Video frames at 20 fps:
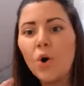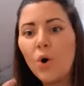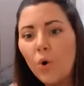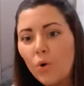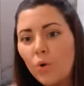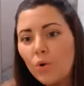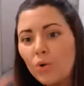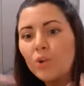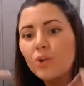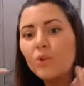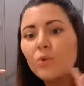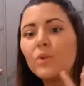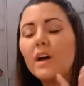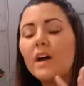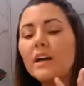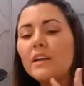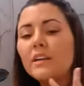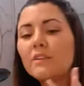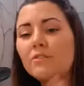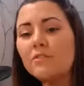whole new
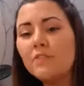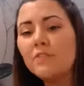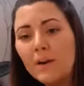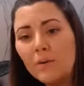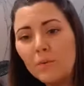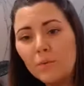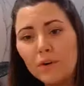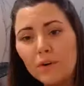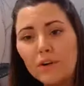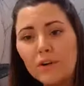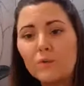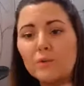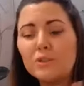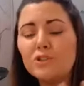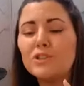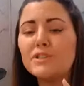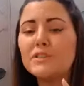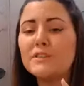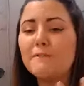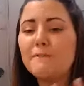kind of network,
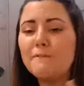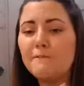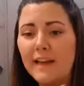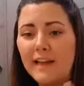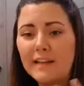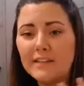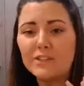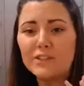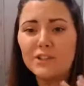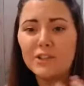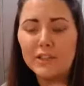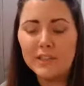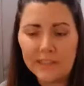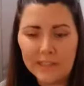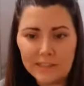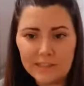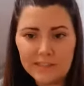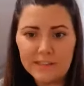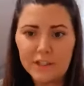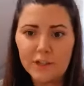which is a faster,
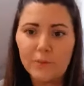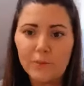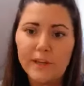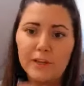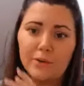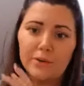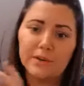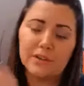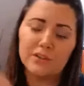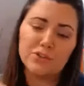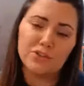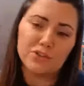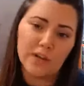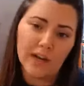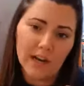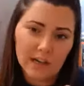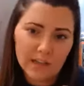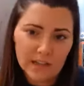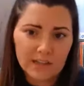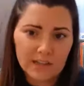easier way to
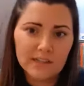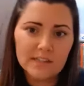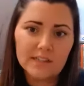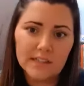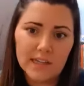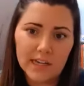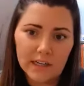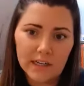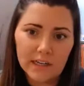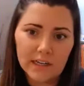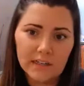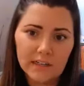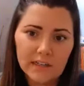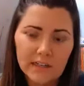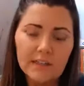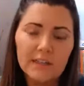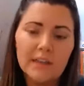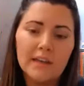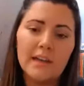extract this data. Right.